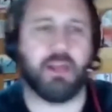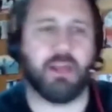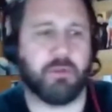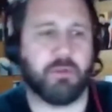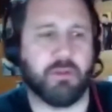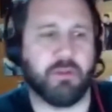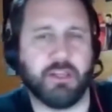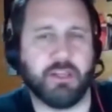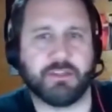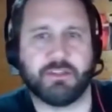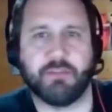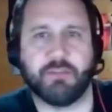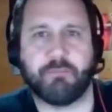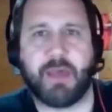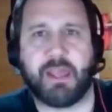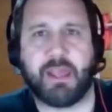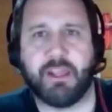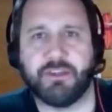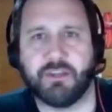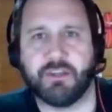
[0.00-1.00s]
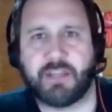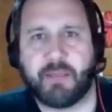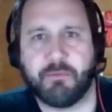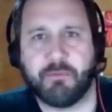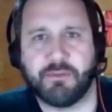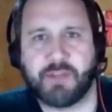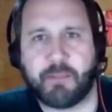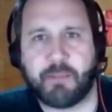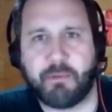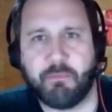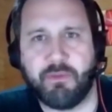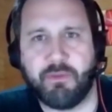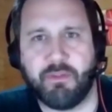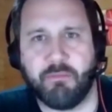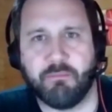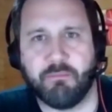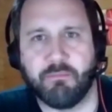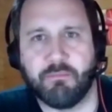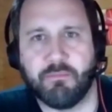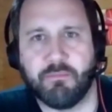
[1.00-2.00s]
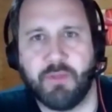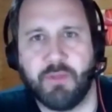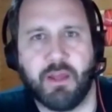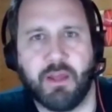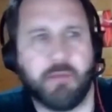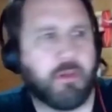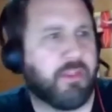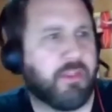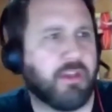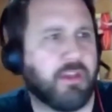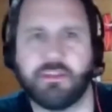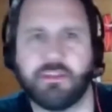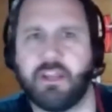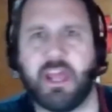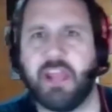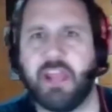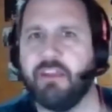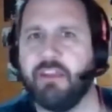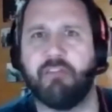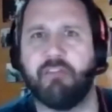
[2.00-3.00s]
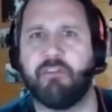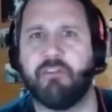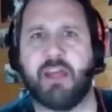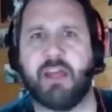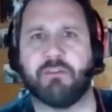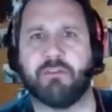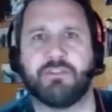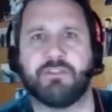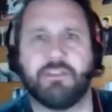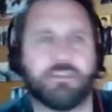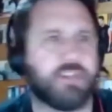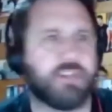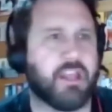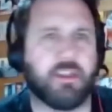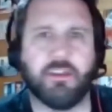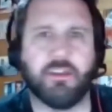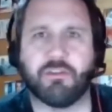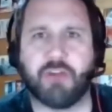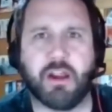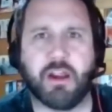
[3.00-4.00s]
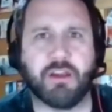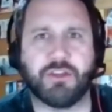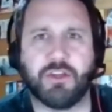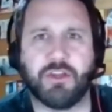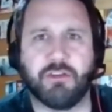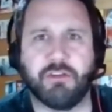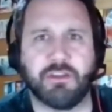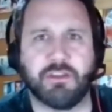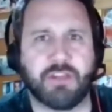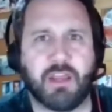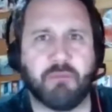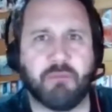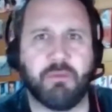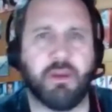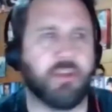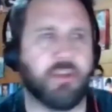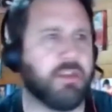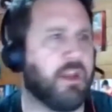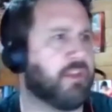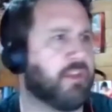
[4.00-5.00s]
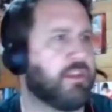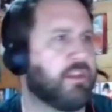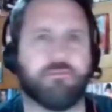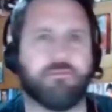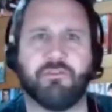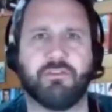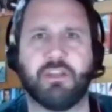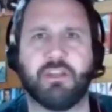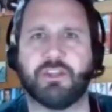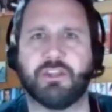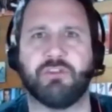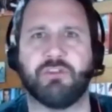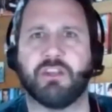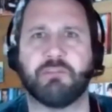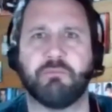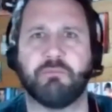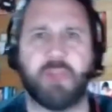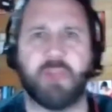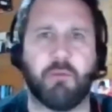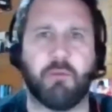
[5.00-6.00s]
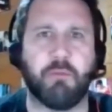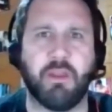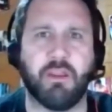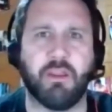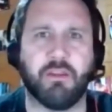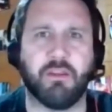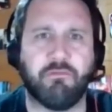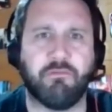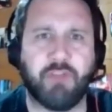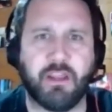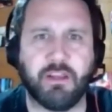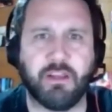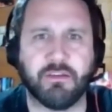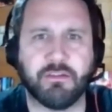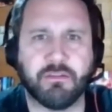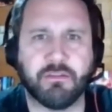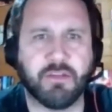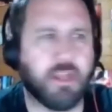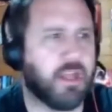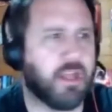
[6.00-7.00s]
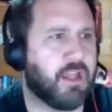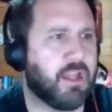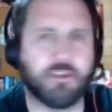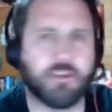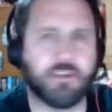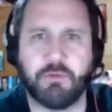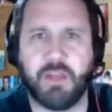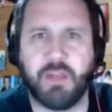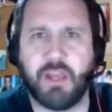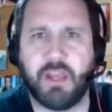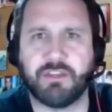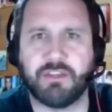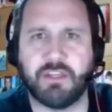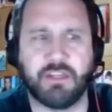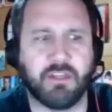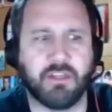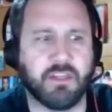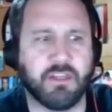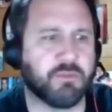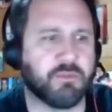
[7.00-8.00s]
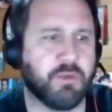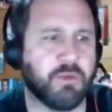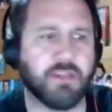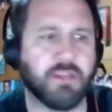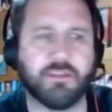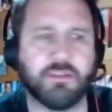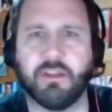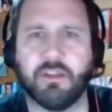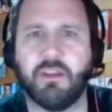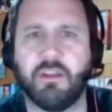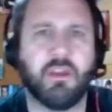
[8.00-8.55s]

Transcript: but it's the baggage that's coming with him. I think today they've announced the second grand jury in a different district now being convened, and should be sitting this week to